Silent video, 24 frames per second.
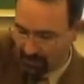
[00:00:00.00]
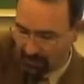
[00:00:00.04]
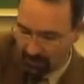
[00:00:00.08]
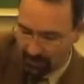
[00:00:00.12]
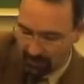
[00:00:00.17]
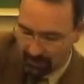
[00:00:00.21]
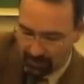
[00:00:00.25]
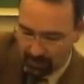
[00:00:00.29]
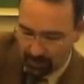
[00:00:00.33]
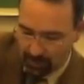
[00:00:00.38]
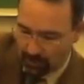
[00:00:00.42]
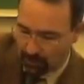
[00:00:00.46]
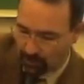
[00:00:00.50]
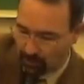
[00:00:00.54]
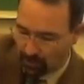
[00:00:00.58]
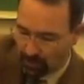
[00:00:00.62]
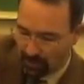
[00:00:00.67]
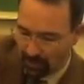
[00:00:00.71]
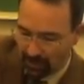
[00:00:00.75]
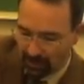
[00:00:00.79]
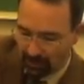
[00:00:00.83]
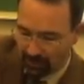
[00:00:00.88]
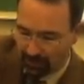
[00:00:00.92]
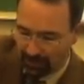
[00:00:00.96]
it shows
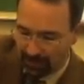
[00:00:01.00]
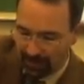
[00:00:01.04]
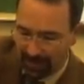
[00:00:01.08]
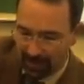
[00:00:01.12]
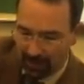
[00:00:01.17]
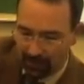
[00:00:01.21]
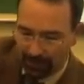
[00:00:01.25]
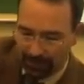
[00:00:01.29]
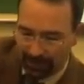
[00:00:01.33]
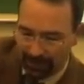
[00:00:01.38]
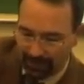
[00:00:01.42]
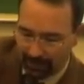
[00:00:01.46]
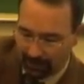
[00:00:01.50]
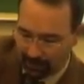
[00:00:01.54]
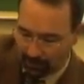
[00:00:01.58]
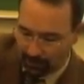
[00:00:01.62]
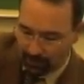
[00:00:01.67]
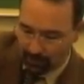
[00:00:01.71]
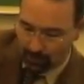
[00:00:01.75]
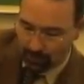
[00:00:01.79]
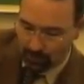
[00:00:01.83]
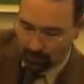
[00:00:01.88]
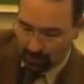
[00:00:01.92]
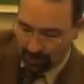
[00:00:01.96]
all of how he
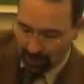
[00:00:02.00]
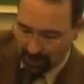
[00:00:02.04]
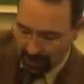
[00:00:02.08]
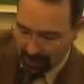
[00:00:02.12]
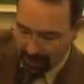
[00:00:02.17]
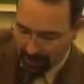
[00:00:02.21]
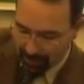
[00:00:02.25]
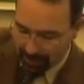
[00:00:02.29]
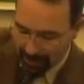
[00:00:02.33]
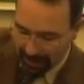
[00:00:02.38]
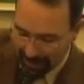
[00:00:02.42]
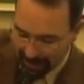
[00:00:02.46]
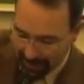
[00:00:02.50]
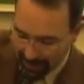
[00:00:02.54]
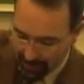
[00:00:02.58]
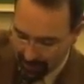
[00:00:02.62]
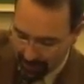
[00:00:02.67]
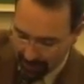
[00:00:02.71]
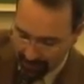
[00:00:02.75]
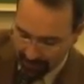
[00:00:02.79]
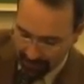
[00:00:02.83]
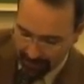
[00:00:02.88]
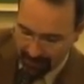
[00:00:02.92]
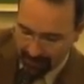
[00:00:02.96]
used math,
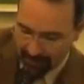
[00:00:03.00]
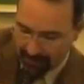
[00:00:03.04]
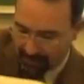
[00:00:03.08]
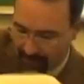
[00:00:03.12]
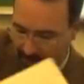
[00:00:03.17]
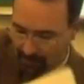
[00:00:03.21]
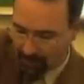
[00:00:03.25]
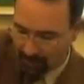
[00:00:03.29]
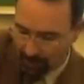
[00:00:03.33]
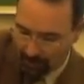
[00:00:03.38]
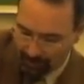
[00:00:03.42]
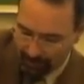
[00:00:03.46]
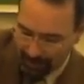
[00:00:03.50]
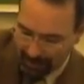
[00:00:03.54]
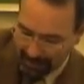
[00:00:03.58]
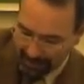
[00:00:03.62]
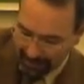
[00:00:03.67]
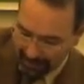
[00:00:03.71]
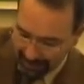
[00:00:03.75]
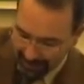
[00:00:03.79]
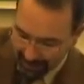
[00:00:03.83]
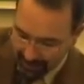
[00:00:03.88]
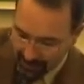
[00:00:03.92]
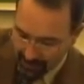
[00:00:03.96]
the
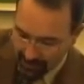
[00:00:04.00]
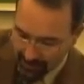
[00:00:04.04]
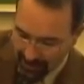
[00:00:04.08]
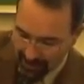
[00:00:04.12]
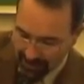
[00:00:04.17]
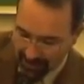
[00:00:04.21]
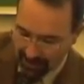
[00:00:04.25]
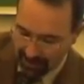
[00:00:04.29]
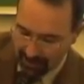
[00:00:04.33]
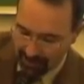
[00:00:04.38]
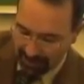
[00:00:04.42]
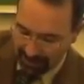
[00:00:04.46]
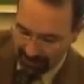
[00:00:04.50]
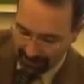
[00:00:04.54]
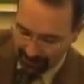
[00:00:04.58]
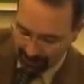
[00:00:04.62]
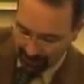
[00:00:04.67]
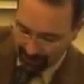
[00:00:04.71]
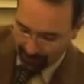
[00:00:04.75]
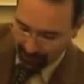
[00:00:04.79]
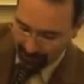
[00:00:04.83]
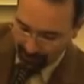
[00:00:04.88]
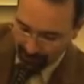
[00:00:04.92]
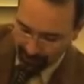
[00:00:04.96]
harmonics, the major
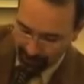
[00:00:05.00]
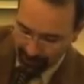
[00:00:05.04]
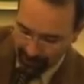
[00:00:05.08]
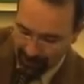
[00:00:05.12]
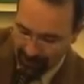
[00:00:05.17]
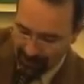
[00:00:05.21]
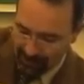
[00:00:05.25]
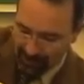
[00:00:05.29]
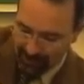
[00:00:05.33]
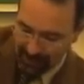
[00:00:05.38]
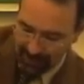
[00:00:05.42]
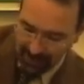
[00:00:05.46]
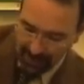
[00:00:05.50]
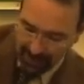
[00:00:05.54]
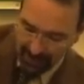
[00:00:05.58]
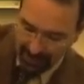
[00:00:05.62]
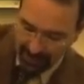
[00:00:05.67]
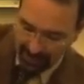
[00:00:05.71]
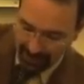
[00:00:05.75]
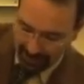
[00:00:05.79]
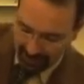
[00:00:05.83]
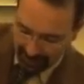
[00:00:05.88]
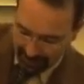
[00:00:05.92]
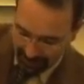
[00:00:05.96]
chords,
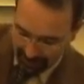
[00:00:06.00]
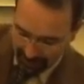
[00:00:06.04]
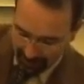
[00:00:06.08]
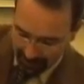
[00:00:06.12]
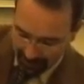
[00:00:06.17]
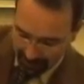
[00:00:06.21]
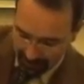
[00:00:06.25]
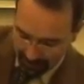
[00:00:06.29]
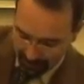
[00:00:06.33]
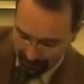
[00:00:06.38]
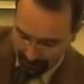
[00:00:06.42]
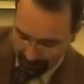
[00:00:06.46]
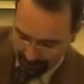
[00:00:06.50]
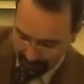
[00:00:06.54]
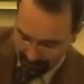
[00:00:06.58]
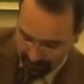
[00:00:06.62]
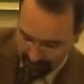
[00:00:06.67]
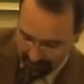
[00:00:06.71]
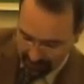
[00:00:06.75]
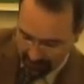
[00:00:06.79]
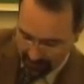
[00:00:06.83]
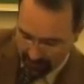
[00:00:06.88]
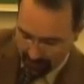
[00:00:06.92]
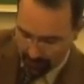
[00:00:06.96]
the
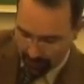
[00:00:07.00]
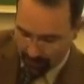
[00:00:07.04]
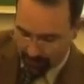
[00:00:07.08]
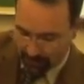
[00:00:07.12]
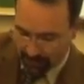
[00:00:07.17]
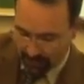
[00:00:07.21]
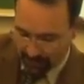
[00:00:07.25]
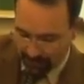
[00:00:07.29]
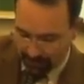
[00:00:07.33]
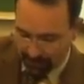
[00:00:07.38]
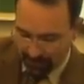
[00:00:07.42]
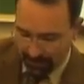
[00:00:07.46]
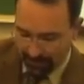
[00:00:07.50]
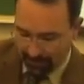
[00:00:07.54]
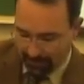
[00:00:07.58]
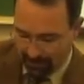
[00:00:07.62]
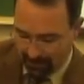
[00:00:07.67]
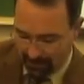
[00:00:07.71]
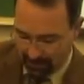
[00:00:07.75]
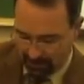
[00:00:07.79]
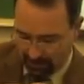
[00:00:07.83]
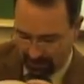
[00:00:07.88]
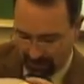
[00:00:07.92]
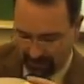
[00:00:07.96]
fifths and thirds and
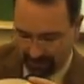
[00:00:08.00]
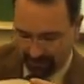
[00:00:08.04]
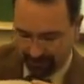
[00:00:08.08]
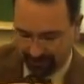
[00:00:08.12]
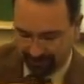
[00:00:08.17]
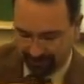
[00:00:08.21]
fifths,